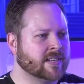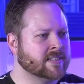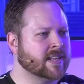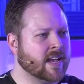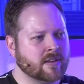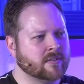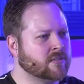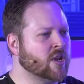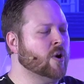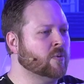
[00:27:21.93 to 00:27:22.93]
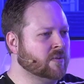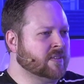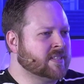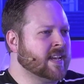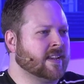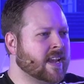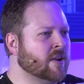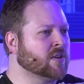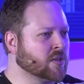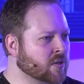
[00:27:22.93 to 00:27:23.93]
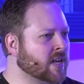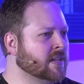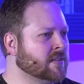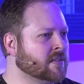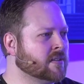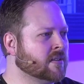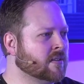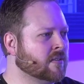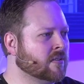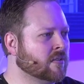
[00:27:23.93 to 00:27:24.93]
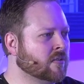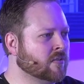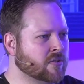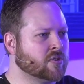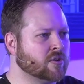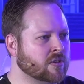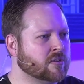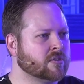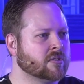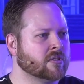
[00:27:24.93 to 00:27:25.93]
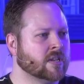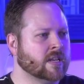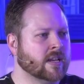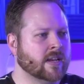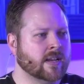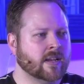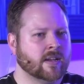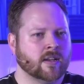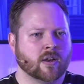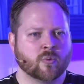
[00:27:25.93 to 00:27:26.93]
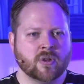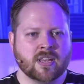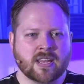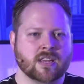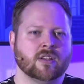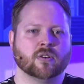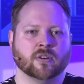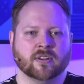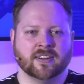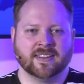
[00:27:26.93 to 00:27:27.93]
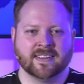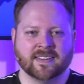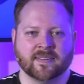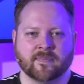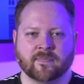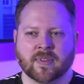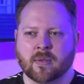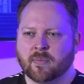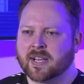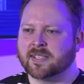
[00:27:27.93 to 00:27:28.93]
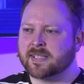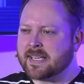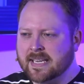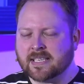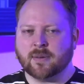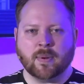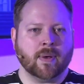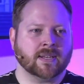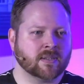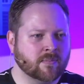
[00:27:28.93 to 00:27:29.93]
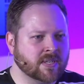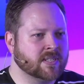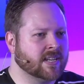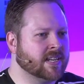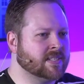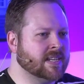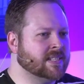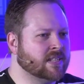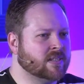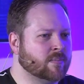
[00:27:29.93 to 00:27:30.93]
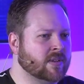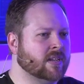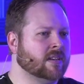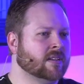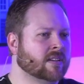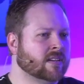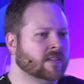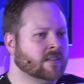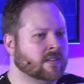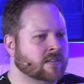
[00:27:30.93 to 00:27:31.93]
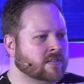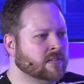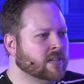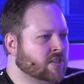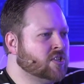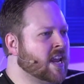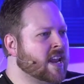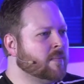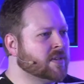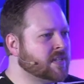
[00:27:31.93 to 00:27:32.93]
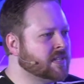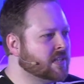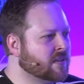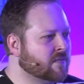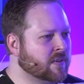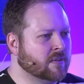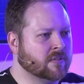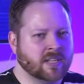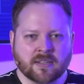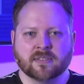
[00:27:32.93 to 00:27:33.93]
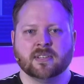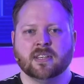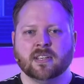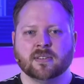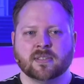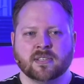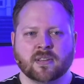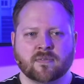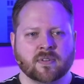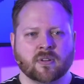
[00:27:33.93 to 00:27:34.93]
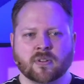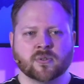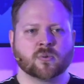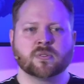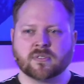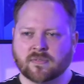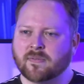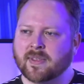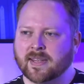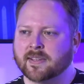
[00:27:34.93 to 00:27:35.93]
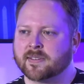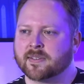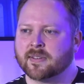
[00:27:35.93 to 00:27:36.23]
Like, does that tone, does that characterize the church? Are we eager? Because it's easy to be pessimistic, it's easy to be ashamed, it's easy to feel guilty, it's easy to feel all sorts of things.